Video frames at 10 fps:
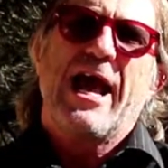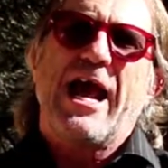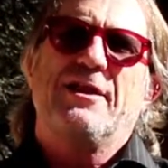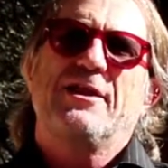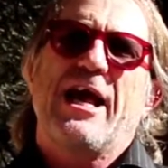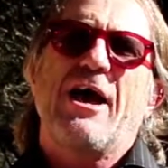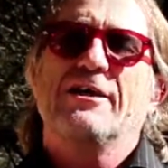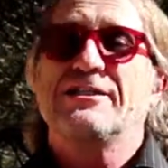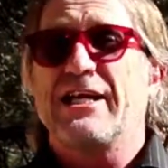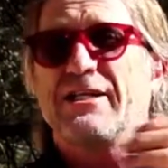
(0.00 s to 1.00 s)
and the owner
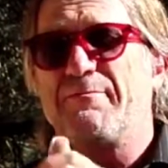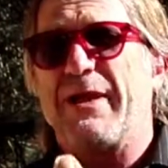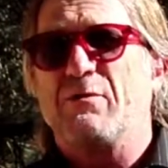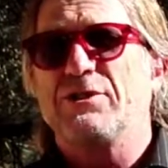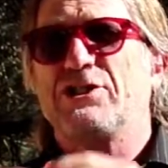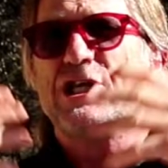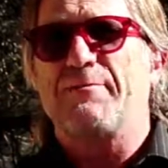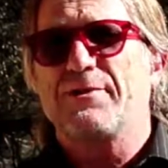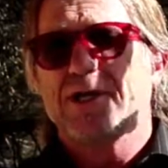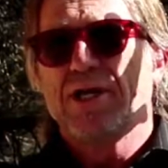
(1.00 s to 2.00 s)
said the pet was
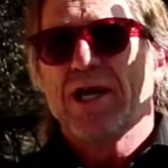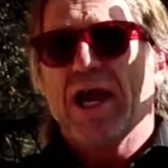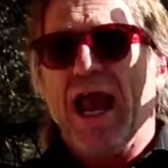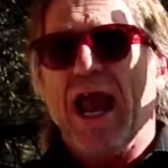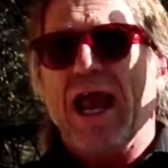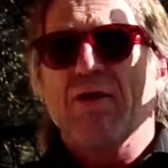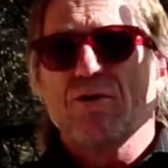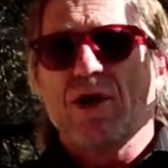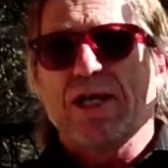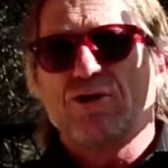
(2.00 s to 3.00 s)
chipped,
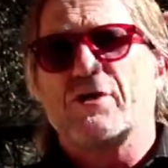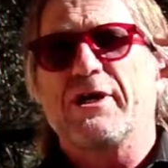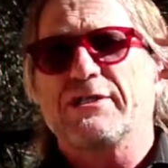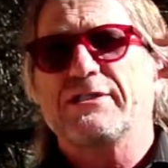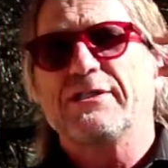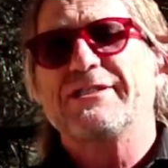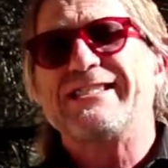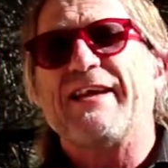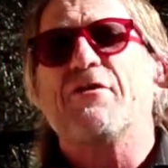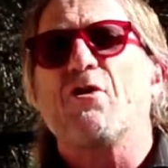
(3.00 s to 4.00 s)
and it took us
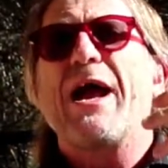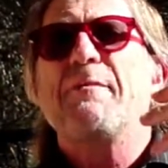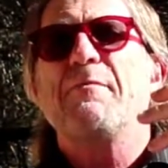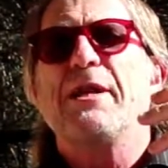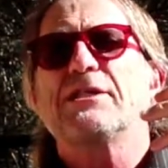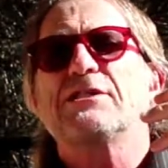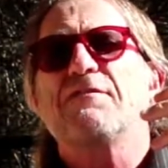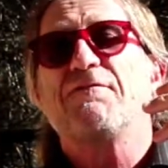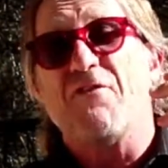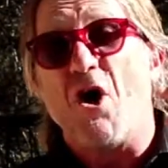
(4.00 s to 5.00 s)
7 or 8 minutes to
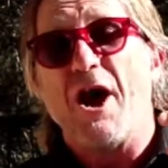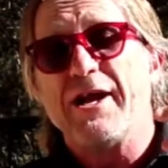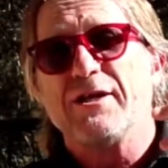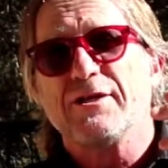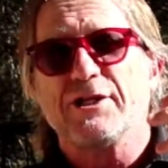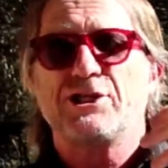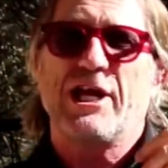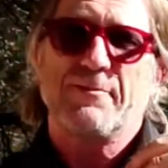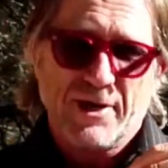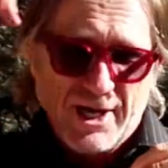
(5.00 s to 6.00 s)
find the
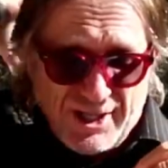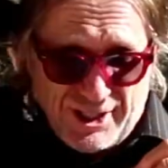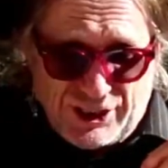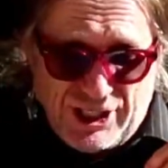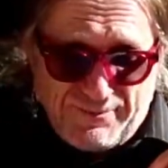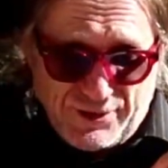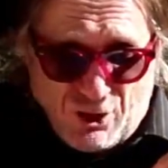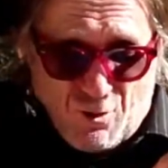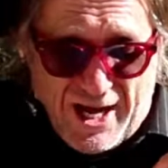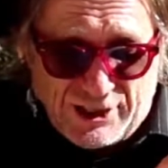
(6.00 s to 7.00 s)
chip. The chip should
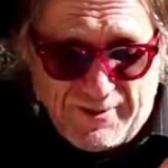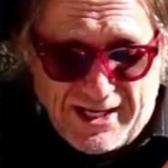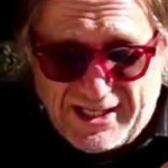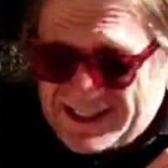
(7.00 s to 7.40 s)
always be in the